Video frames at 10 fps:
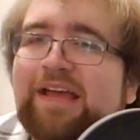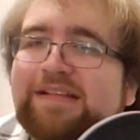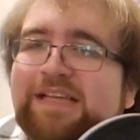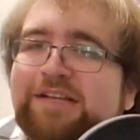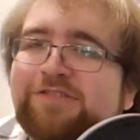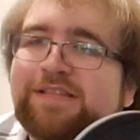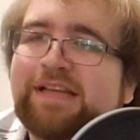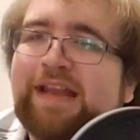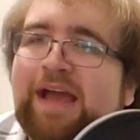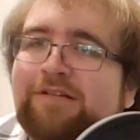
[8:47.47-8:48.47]
it's
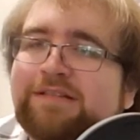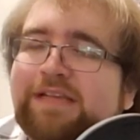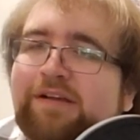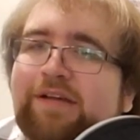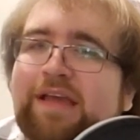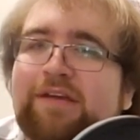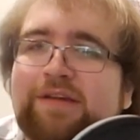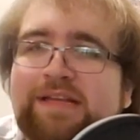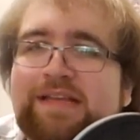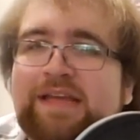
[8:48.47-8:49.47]
interesting now. It's like, okay,
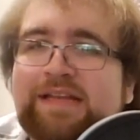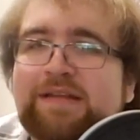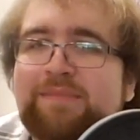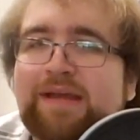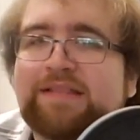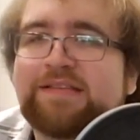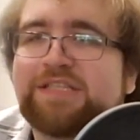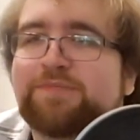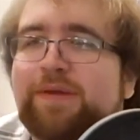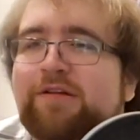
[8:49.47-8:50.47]
you know, he did make the
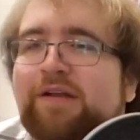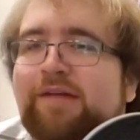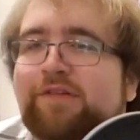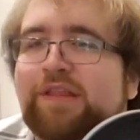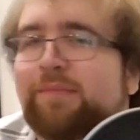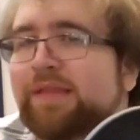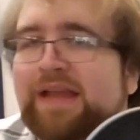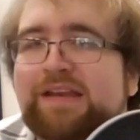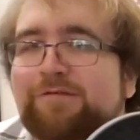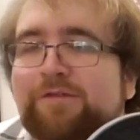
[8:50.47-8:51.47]
spear and everything, but
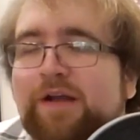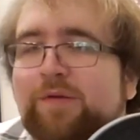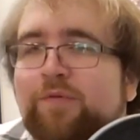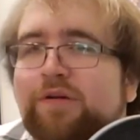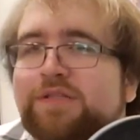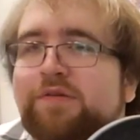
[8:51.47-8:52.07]
that didn't fucking work.